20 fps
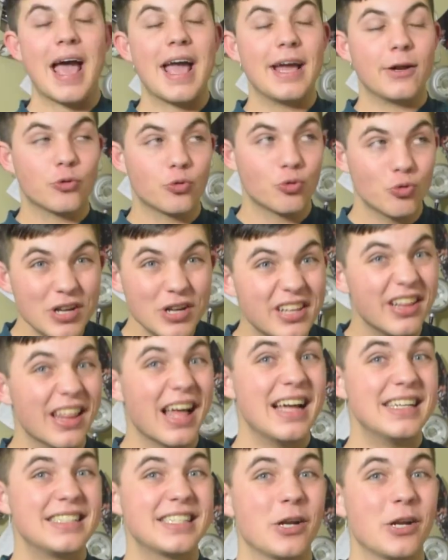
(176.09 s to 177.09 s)
I had
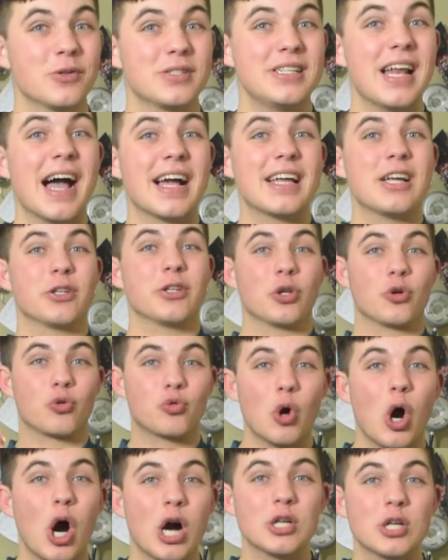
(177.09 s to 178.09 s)
realized that I was knocking on the
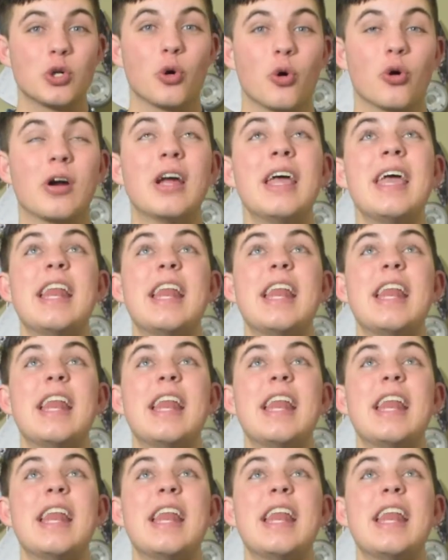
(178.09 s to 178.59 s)
wrong door,